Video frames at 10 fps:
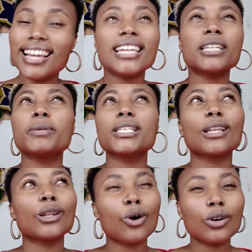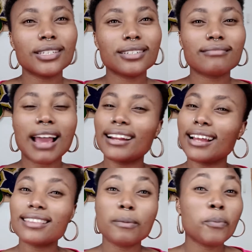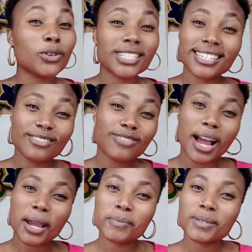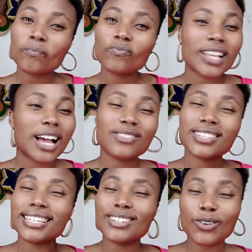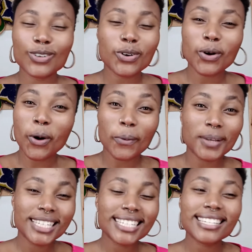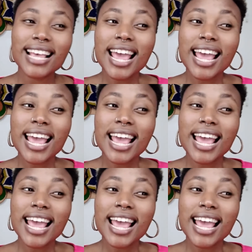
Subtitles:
It means a lot. I like the positive vibes. I've seen all your comments.